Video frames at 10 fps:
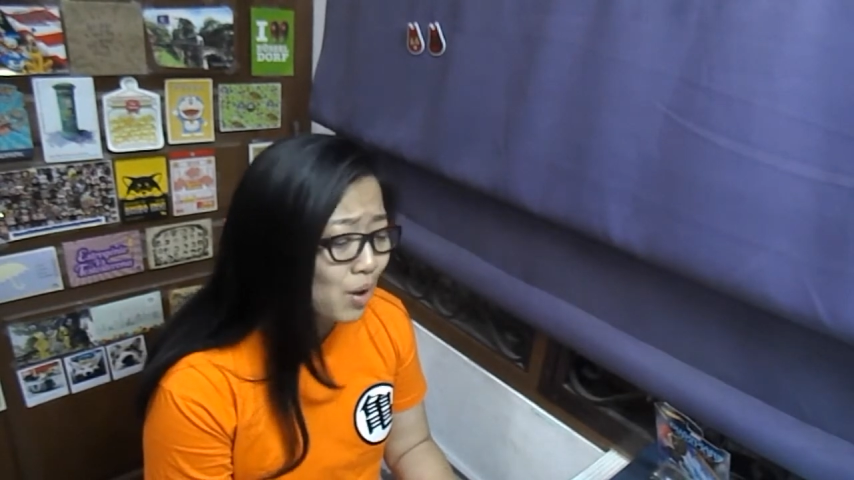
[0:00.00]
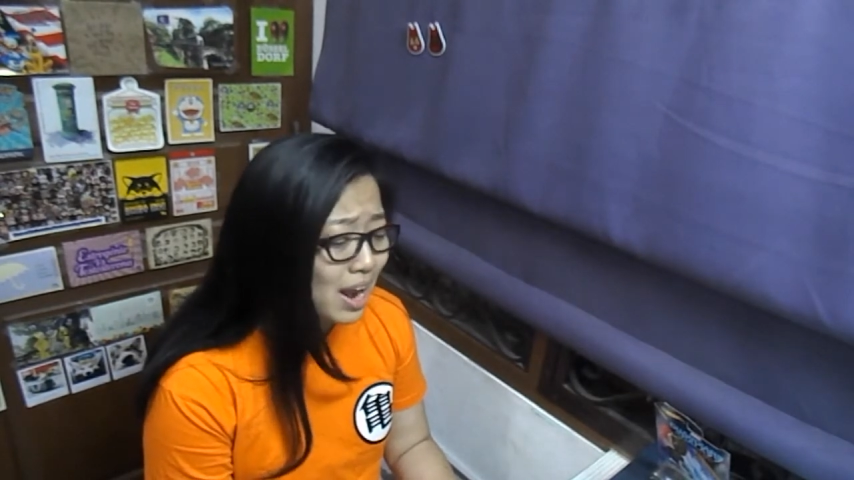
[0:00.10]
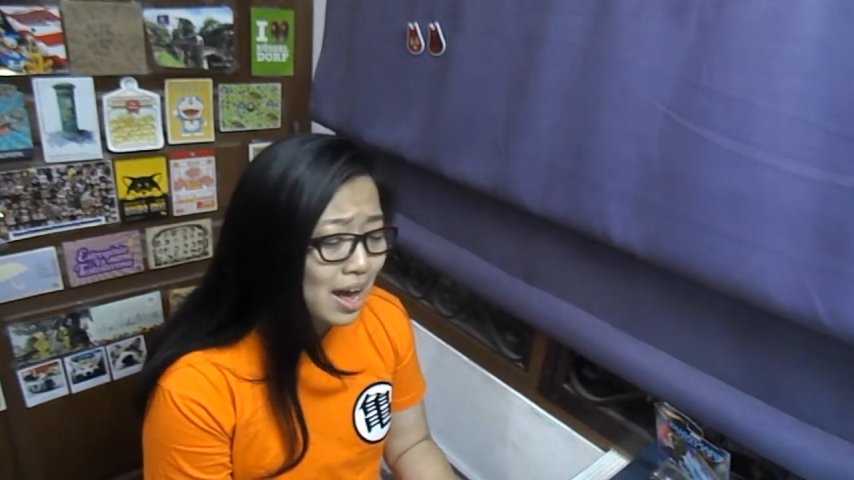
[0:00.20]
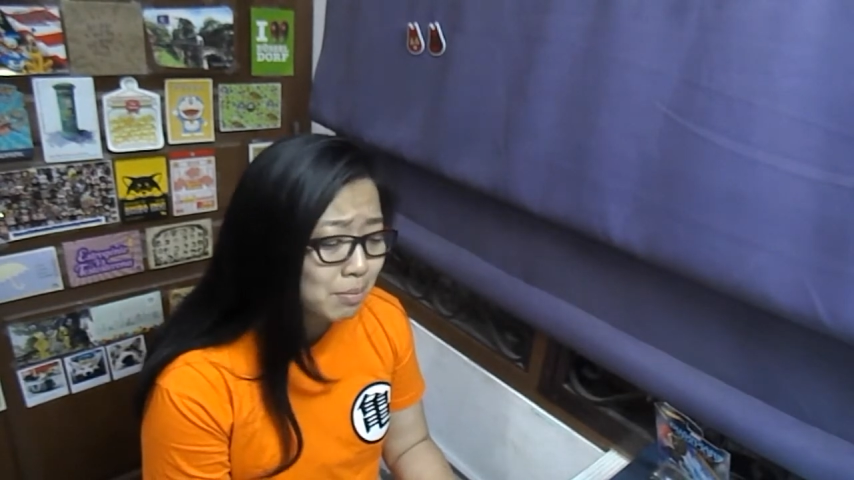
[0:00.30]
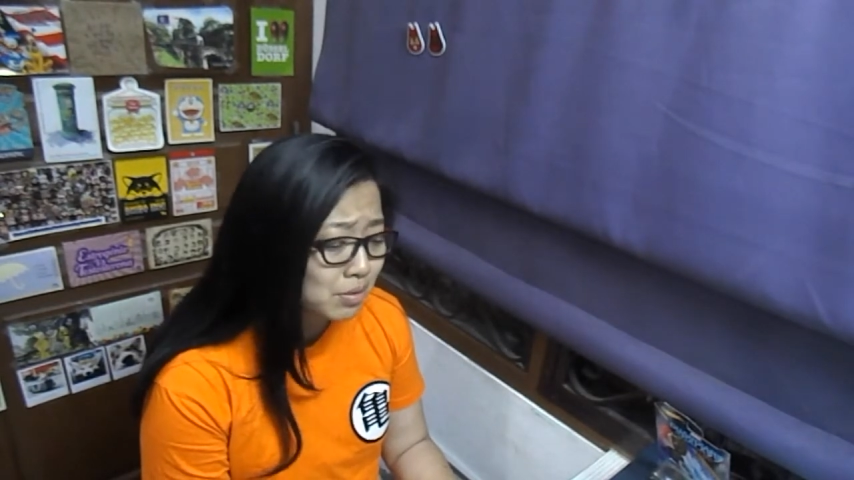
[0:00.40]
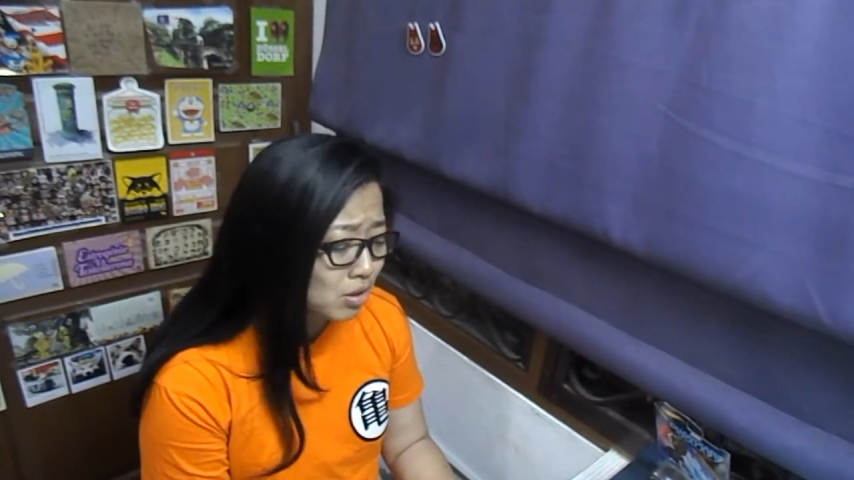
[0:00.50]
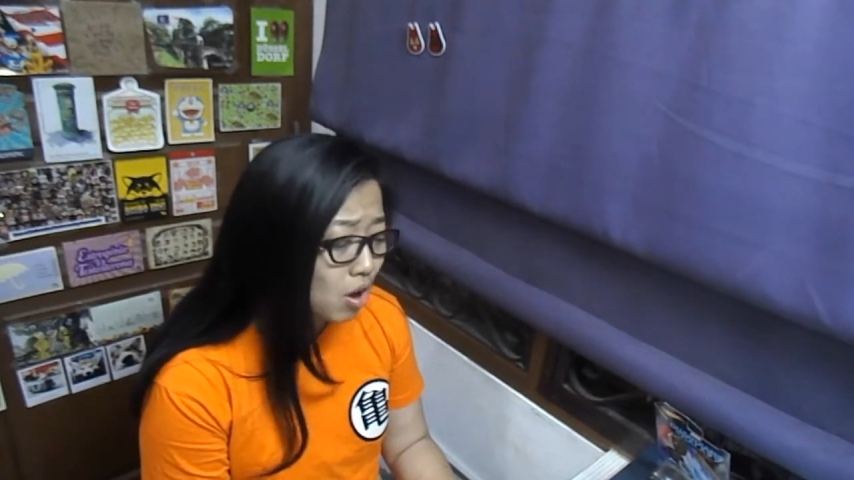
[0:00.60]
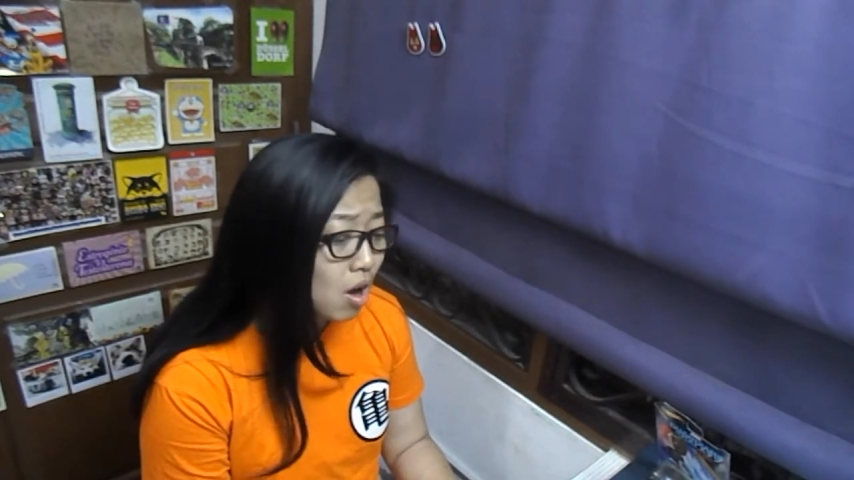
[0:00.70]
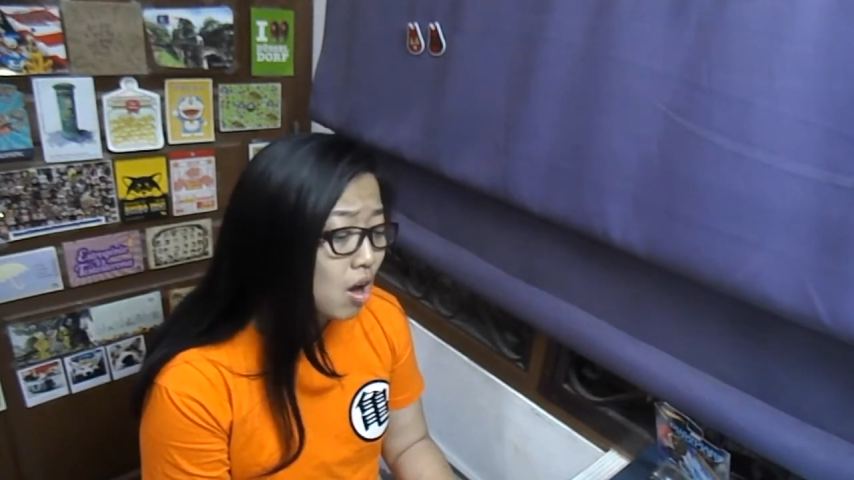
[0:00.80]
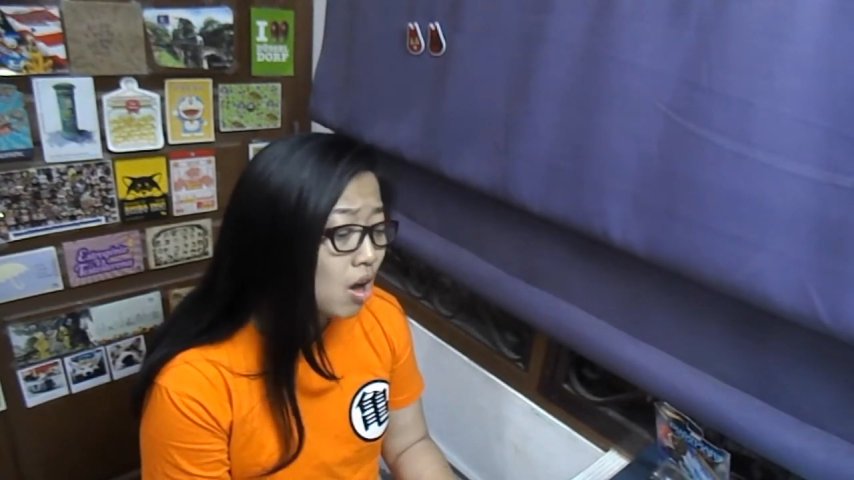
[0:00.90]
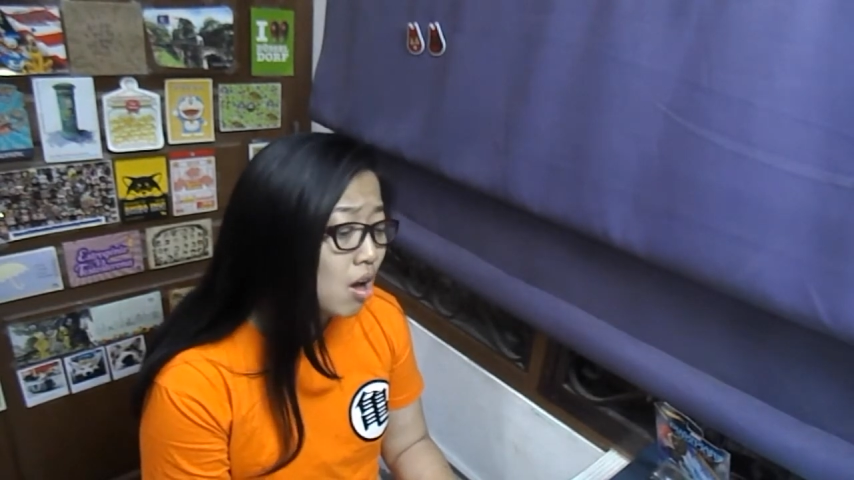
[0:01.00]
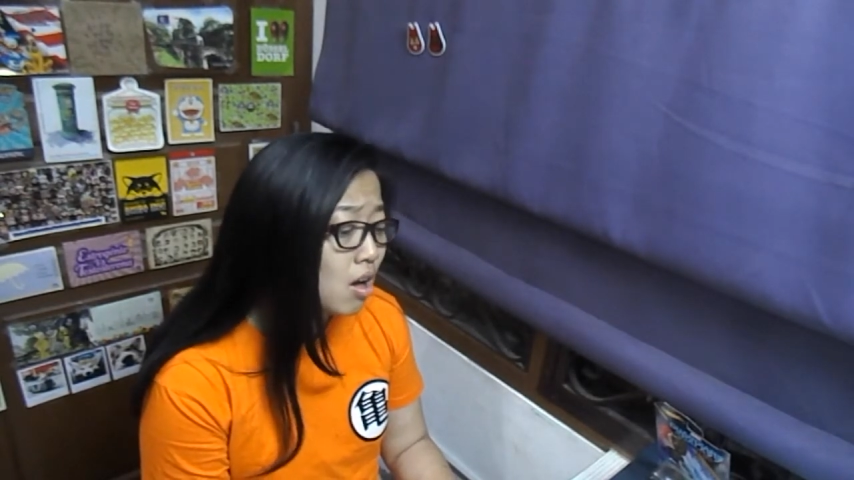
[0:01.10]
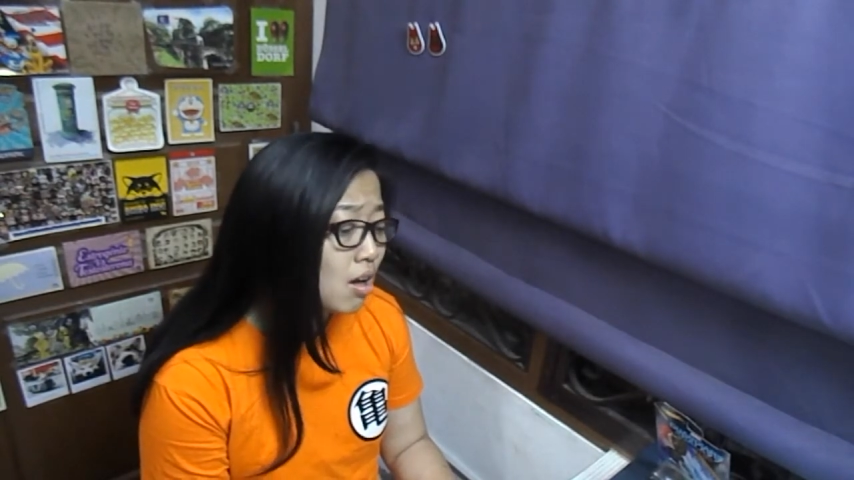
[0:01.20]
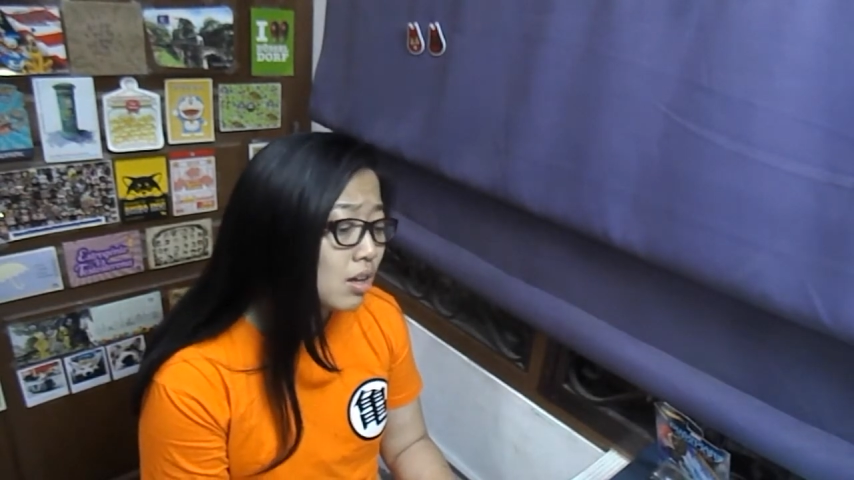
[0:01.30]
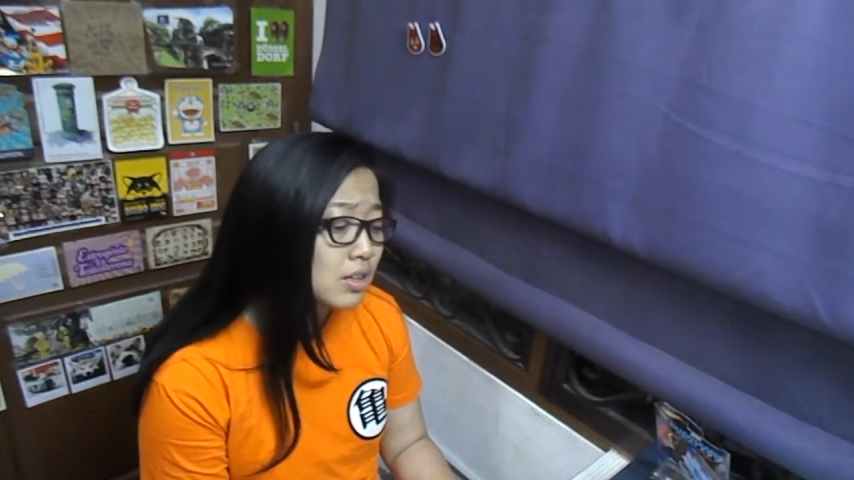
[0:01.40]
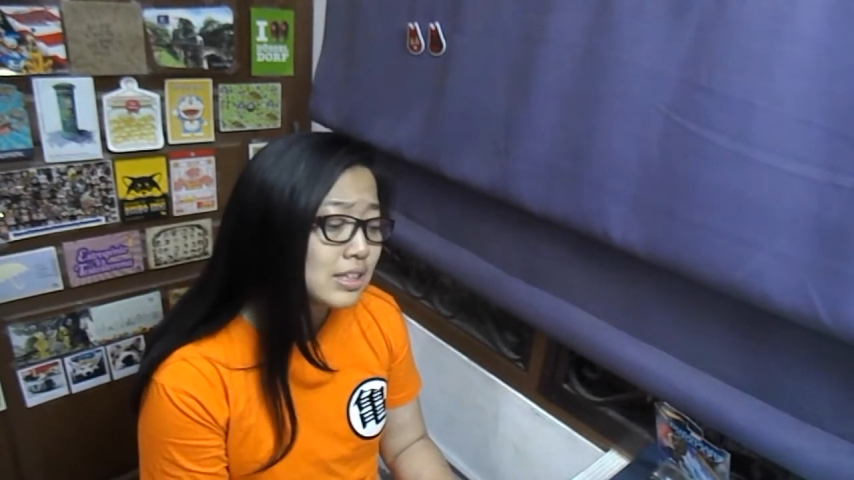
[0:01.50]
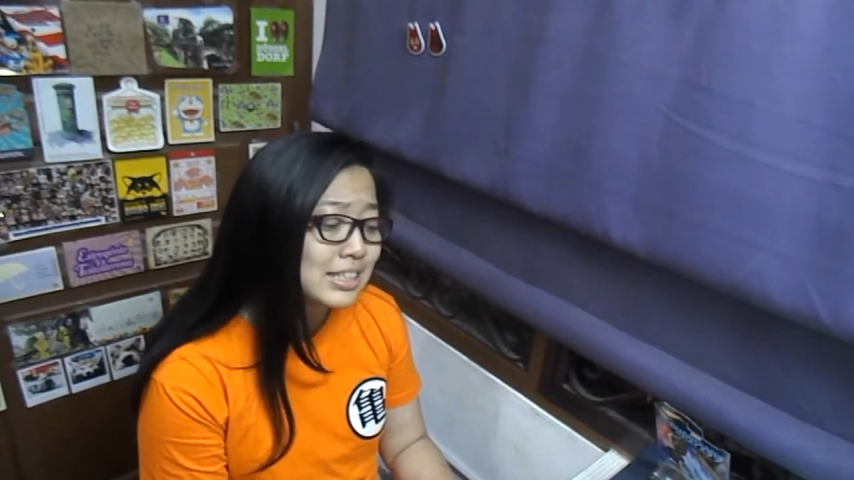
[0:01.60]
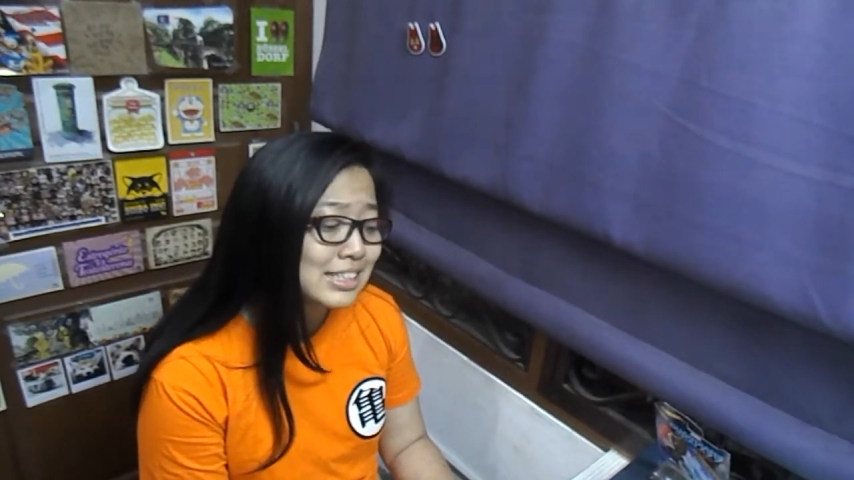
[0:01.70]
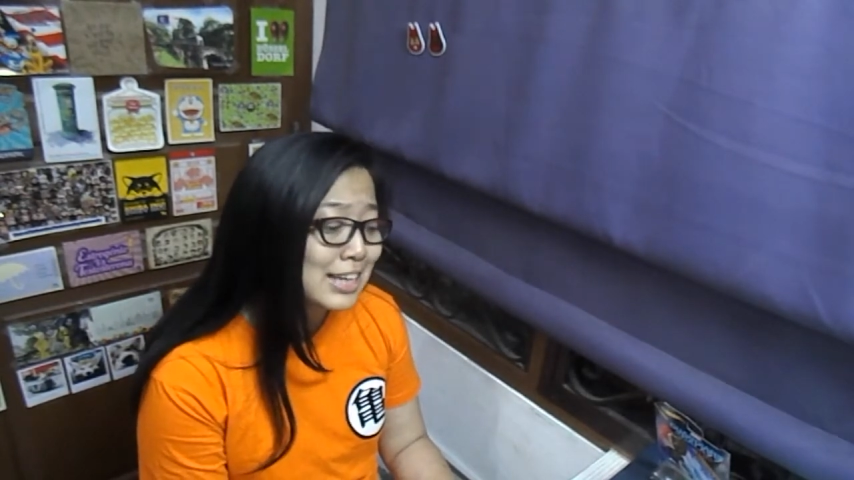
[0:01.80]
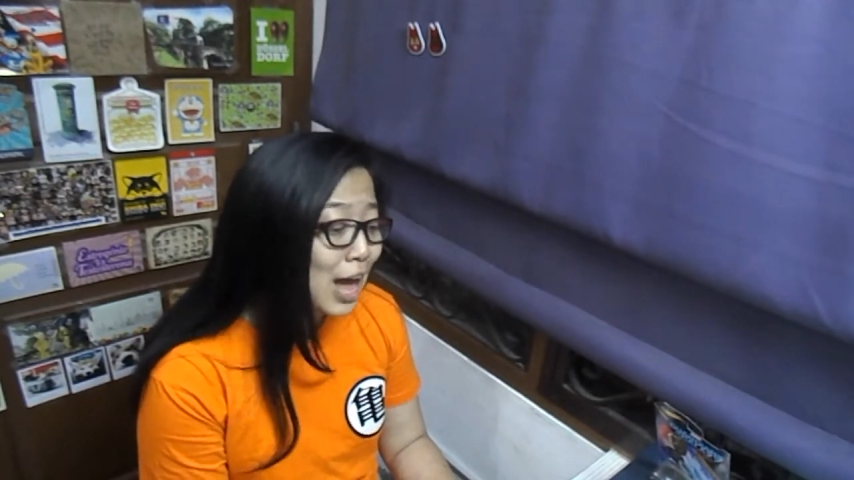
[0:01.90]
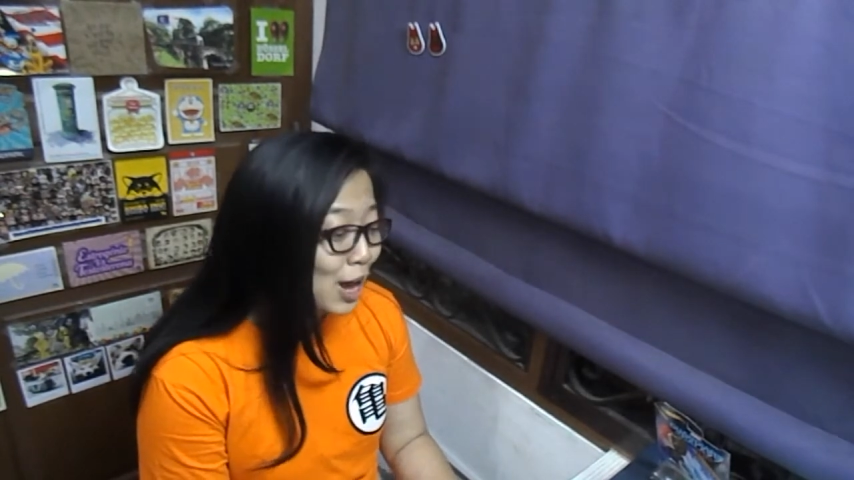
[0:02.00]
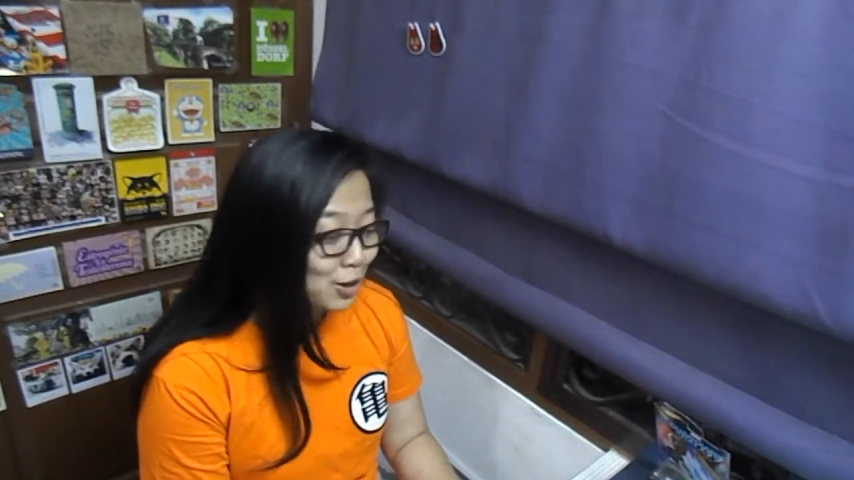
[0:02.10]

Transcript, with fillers: when I'm gone.